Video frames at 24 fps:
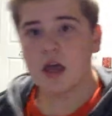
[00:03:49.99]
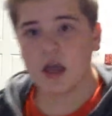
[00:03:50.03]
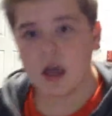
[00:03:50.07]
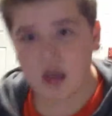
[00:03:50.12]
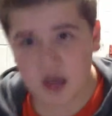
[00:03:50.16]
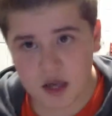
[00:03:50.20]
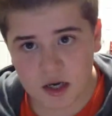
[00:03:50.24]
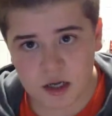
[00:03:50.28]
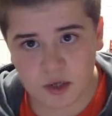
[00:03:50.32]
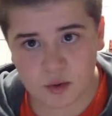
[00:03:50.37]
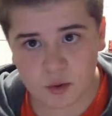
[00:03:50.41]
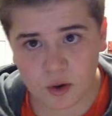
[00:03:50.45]

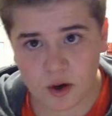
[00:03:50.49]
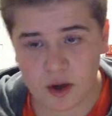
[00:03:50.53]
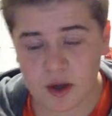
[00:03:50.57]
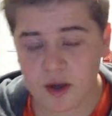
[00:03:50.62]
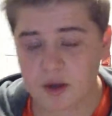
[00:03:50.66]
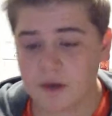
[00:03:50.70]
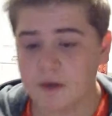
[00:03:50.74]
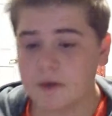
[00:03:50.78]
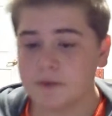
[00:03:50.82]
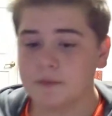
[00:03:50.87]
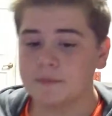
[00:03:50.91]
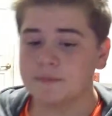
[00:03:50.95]

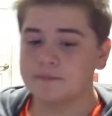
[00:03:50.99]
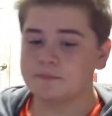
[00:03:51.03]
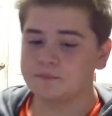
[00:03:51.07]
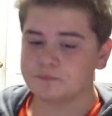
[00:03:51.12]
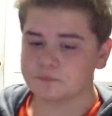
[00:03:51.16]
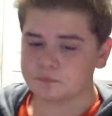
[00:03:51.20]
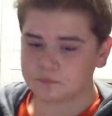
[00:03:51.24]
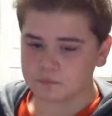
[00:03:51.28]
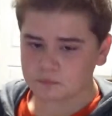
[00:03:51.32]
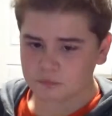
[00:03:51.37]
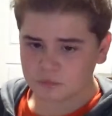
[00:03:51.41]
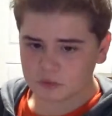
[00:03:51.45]
Anyway,
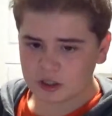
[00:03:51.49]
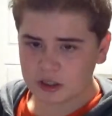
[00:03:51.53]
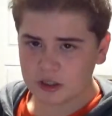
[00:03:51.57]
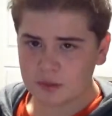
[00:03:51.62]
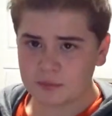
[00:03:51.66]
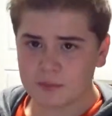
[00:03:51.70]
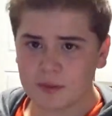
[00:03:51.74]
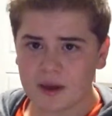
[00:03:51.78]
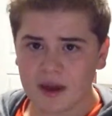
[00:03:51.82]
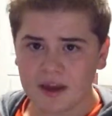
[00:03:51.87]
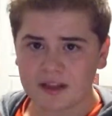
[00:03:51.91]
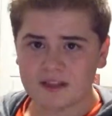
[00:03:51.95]

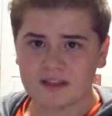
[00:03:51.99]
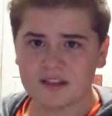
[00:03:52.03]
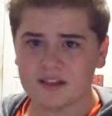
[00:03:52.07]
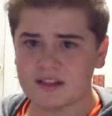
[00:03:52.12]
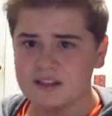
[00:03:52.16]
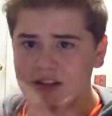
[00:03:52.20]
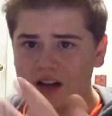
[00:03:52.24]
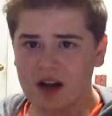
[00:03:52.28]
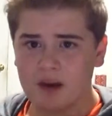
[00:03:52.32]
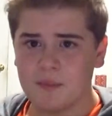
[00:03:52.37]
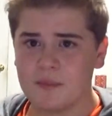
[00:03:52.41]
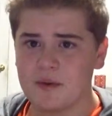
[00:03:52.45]
back to the
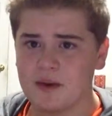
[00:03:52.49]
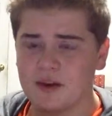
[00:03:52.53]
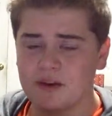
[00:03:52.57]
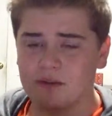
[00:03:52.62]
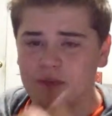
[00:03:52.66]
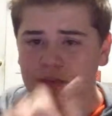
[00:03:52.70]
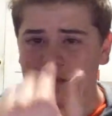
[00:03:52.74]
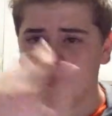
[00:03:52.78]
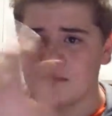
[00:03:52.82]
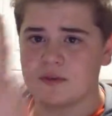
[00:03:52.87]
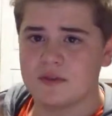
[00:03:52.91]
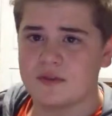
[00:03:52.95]
topic.
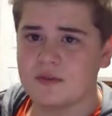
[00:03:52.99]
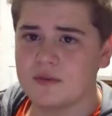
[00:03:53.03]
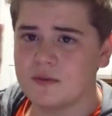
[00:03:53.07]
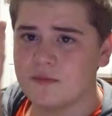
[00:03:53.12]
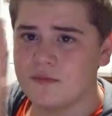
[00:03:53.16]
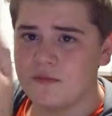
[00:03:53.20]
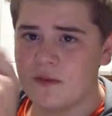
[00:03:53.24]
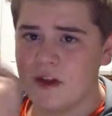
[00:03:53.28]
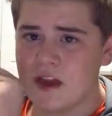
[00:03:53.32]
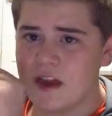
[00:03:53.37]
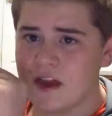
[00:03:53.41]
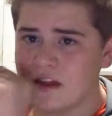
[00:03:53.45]

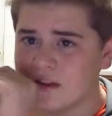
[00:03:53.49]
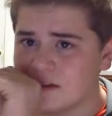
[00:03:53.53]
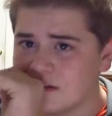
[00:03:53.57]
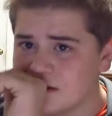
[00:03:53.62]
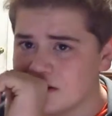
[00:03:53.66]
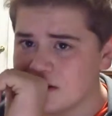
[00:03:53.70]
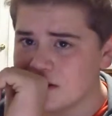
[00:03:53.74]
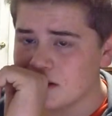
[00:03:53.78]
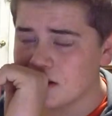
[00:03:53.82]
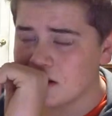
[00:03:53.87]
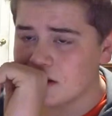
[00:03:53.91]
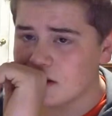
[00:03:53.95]

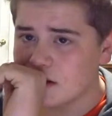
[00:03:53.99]
Fans.